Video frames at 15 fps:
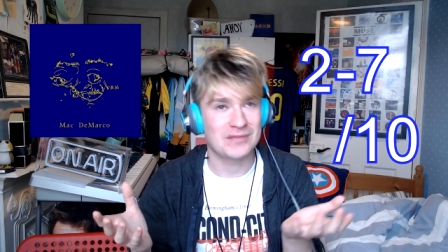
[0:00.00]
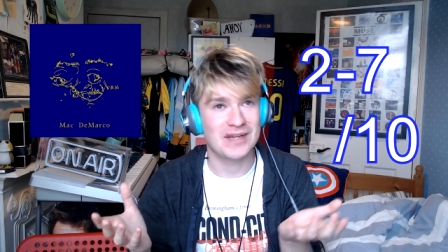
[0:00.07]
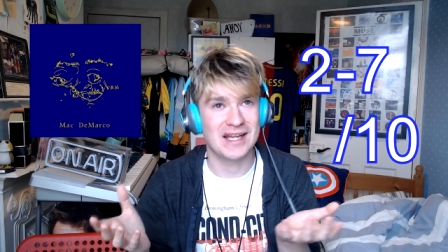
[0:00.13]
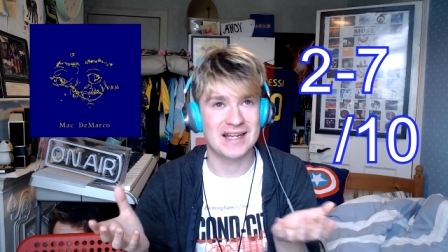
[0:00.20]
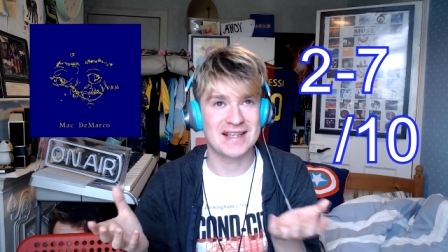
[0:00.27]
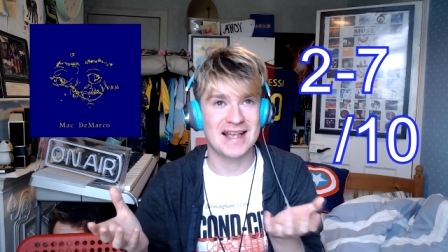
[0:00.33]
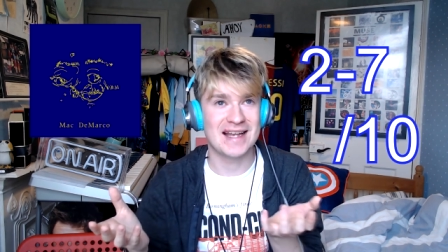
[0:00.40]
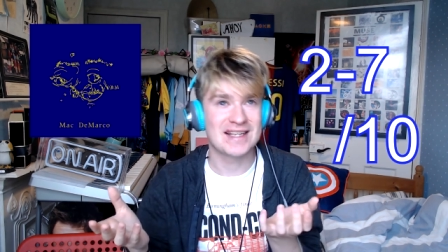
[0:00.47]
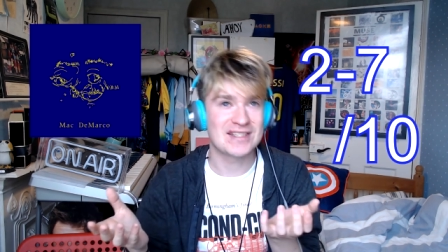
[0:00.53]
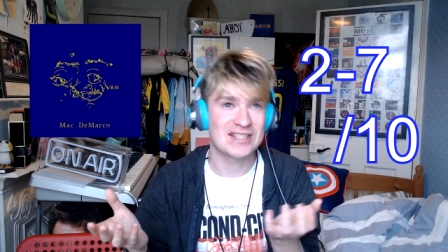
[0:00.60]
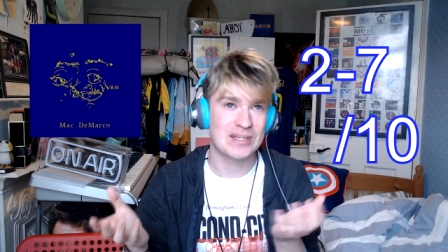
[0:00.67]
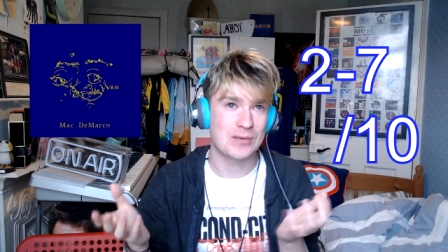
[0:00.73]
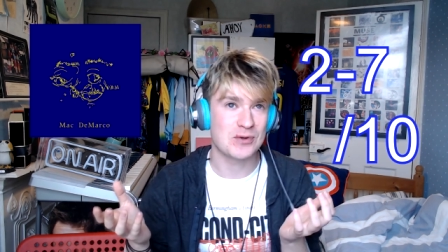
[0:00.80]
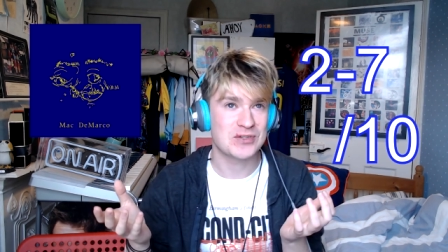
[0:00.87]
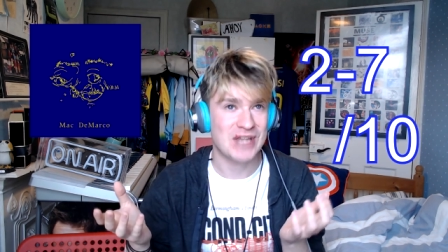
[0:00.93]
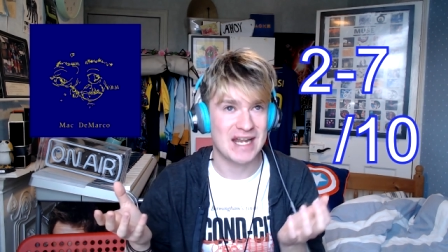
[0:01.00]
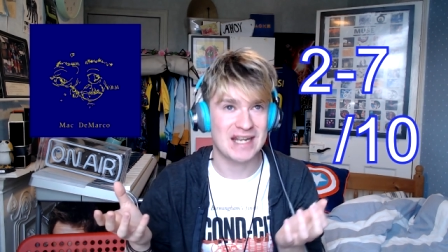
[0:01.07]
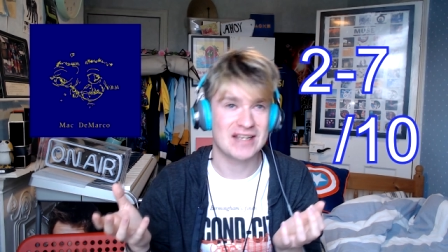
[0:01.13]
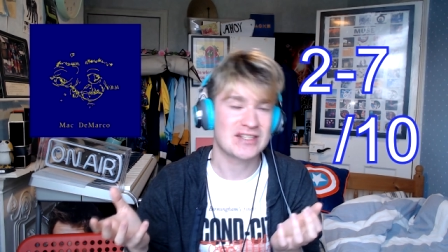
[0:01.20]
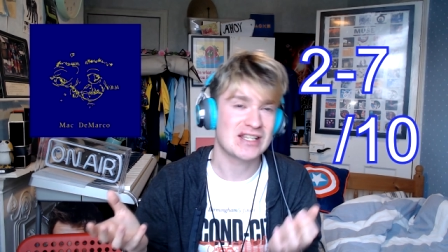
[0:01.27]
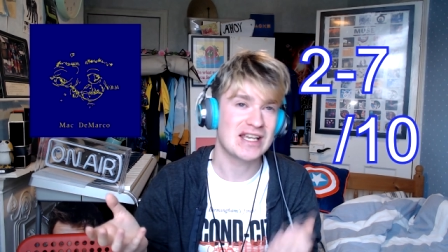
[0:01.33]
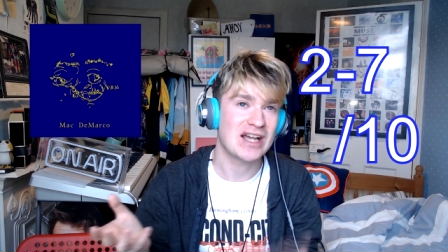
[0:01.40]
It is
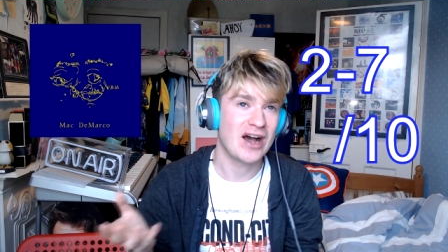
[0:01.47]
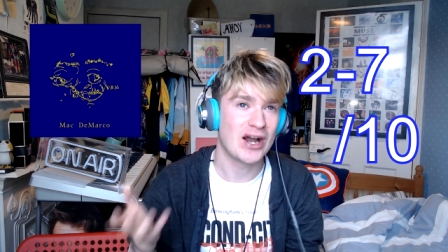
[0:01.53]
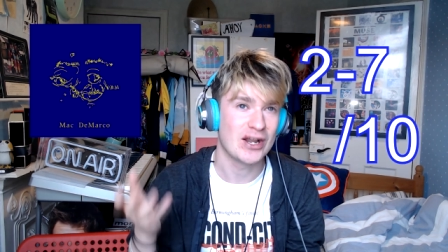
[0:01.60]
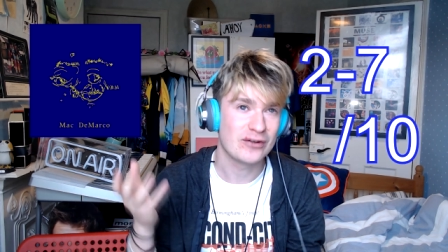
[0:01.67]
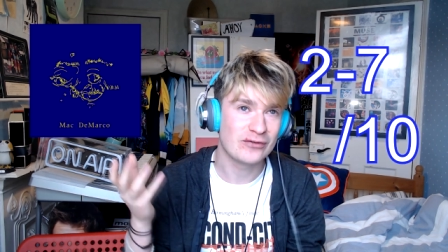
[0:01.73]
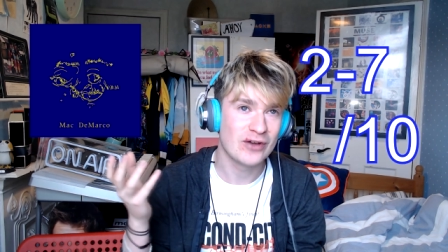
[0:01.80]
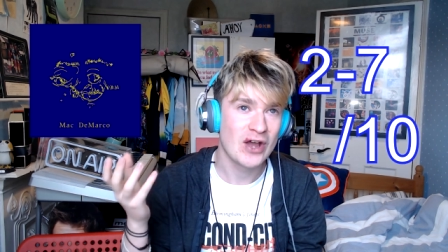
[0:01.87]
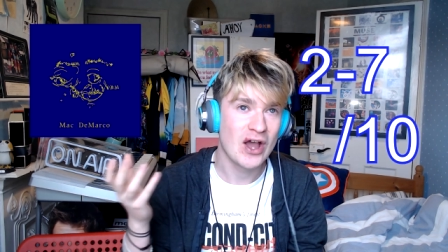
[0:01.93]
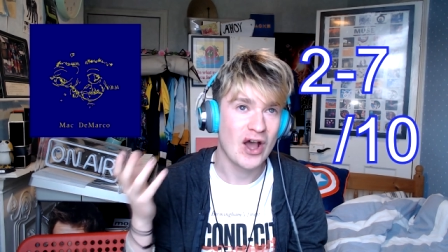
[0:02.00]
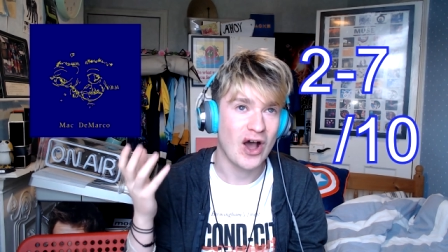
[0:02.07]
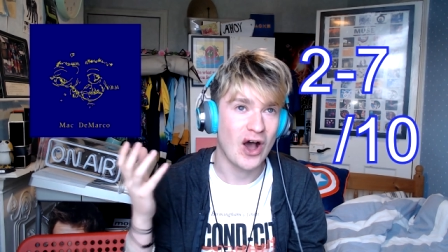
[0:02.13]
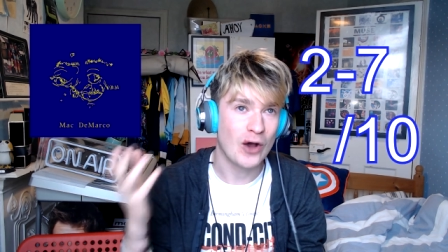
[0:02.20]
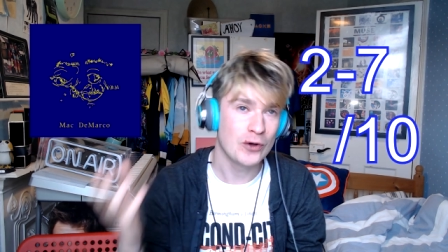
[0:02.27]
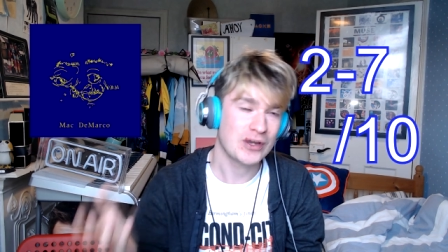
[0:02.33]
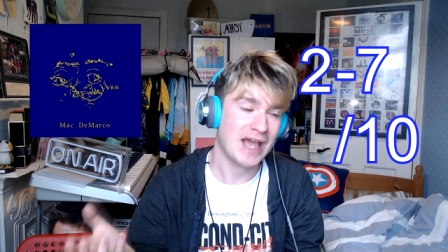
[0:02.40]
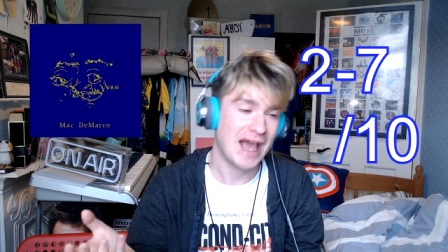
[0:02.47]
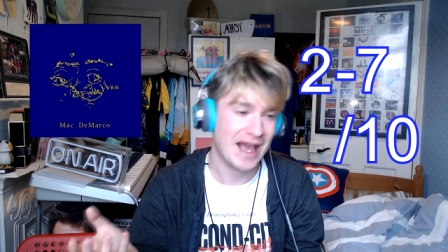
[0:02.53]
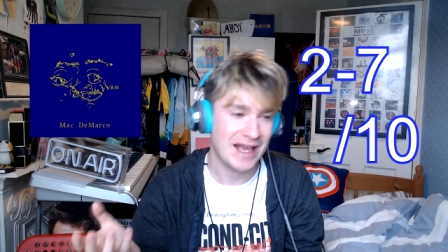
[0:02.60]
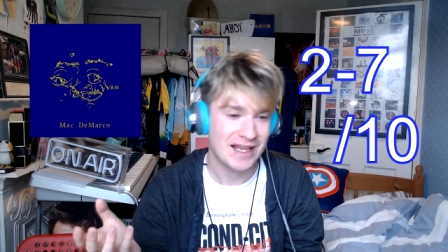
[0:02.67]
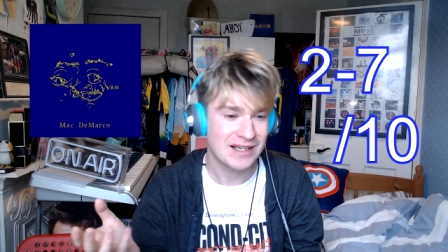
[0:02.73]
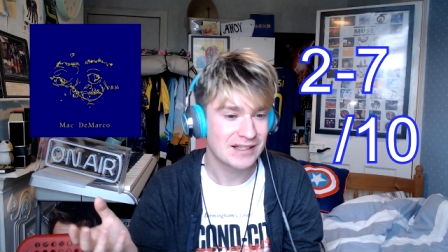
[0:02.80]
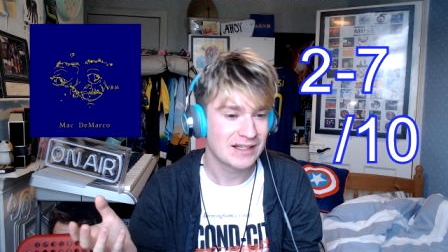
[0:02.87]
simultaneously kind of
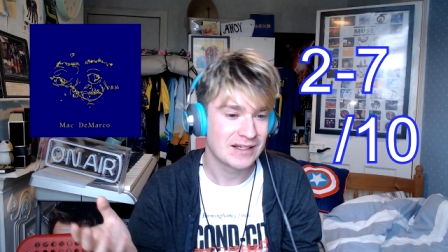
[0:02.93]
okay